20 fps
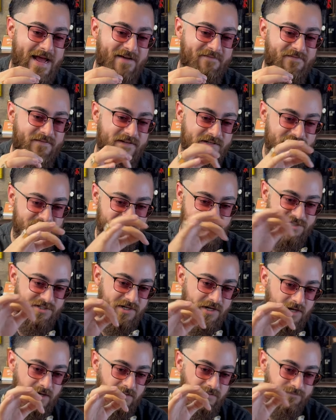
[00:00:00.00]
half an inch or
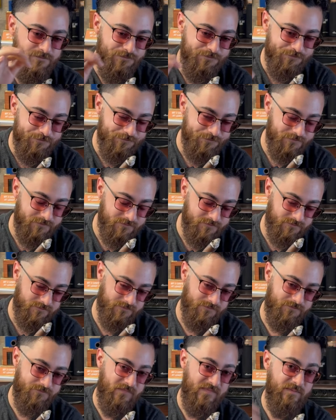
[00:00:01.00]
so
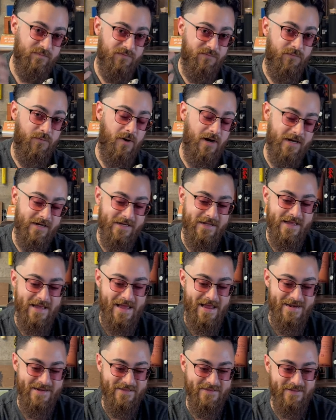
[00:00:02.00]
before I could get
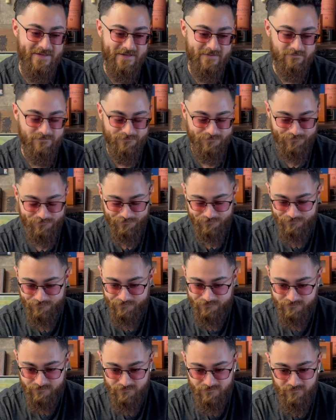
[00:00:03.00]
anything,
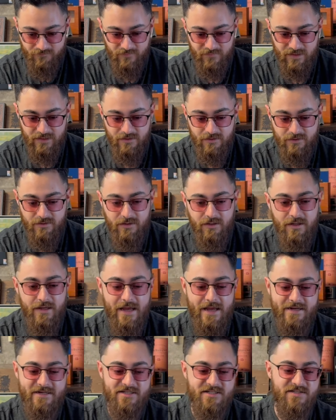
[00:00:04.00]

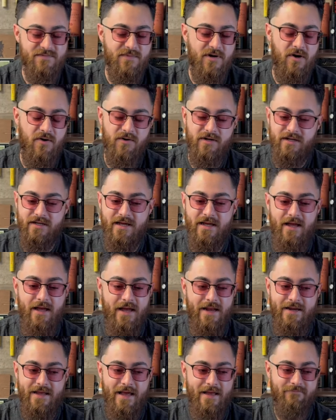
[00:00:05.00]
any smoke,
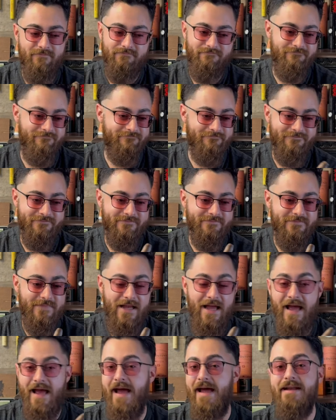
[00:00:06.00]
and
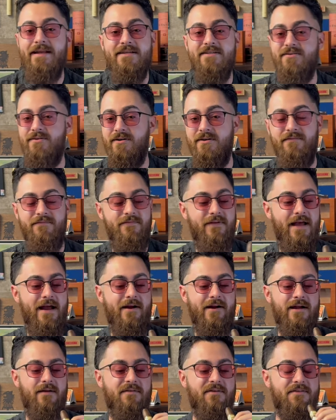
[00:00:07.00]
any sort of
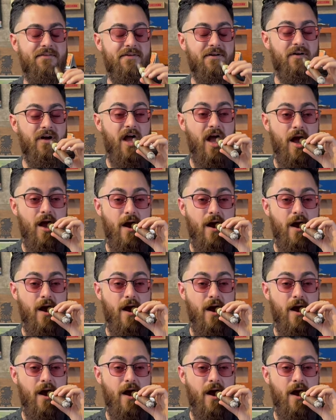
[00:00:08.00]
air coming through.